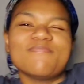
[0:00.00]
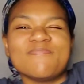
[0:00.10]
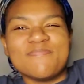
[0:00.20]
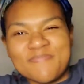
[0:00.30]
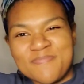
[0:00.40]

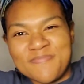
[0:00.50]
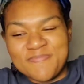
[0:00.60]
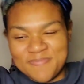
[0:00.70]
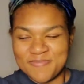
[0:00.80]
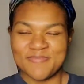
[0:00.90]

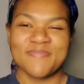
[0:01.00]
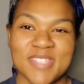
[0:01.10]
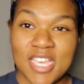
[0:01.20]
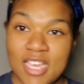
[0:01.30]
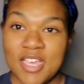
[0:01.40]
So
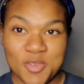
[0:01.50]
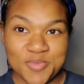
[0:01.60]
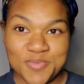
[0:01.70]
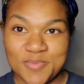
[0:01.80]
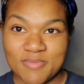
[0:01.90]

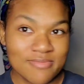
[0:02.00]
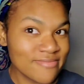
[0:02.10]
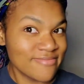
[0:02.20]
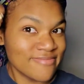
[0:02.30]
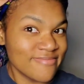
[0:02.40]
here's what
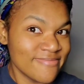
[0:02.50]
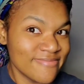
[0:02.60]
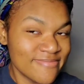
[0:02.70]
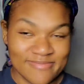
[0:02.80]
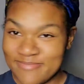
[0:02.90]

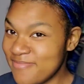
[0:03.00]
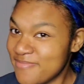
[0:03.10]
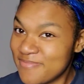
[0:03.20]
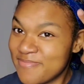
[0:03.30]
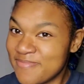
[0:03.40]
happened.
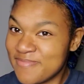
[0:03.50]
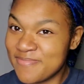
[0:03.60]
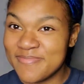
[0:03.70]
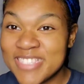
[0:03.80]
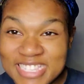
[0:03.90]
2
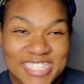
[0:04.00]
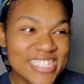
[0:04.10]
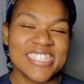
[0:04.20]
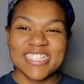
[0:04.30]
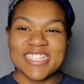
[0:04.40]

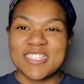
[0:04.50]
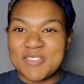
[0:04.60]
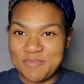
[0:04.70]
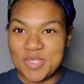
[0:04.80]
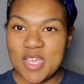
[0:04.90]
days
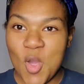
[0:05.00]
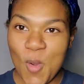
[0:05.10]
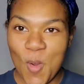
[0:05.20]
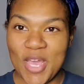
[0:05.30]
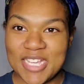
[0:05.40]
became
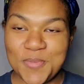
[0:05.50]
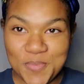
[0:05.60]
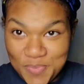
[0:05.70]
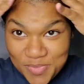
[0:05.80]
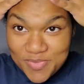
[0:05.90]
5
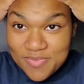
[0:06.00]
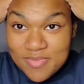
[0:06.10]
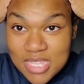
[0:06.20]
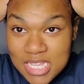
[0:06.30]
days.